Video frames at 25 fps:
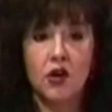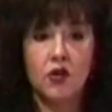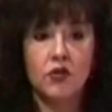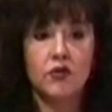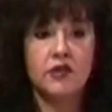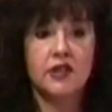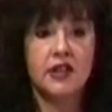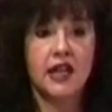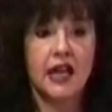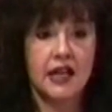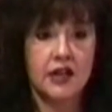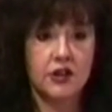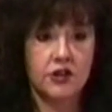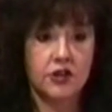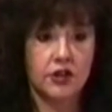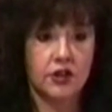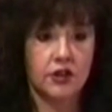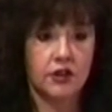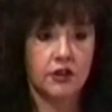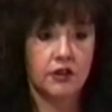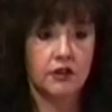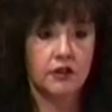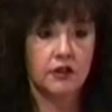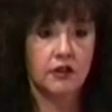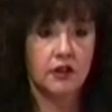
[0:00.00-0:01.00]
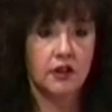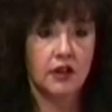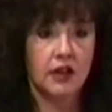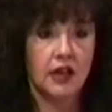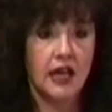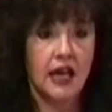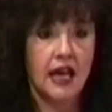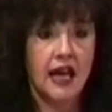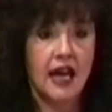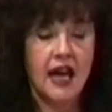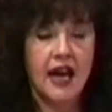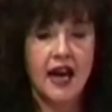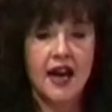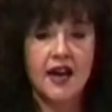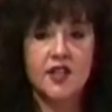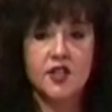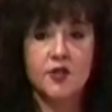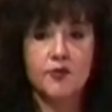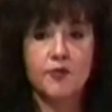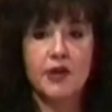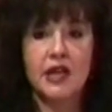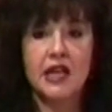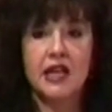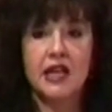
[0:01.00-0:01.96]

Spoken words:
own nature, as